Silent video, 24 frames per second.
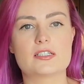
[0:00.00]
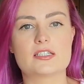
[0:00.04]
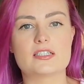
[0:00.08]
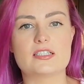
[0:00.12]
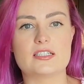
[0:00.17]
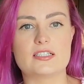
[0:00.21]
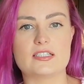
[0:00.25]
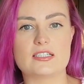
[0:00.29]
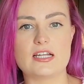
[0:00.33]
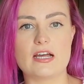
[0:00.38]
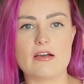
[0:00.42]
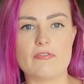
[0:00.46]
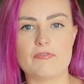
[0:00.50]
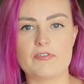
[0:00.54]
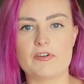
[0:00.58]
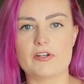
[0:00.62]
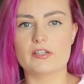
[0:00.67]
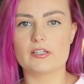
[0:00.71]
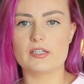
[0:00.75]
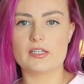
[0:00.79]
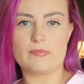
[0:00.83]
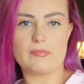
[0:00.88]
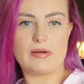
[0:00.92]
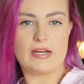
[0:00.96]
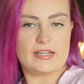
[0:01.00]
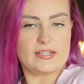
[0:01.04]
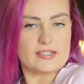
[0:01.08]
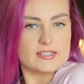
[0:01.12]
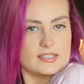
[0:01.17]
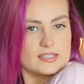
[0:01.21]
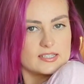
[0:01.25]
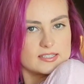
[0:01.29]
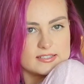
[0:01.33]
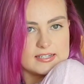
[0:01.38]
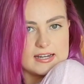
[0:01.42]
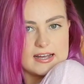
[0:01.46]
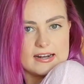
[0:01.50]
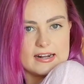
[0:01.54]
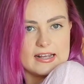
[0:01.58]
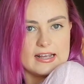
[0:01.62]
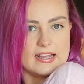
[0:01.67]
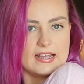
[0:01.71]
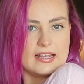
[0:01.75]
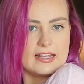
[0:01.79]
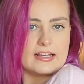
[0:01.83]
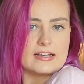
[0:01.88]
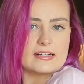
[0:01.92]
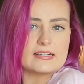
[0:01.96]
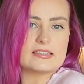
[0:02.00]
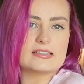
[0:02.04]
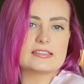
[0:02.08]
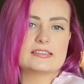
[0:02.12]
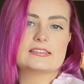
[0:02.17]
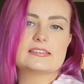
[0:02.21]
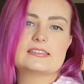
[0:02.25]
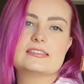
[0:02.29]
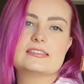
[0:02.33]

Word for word: It's definitely my aesthetic.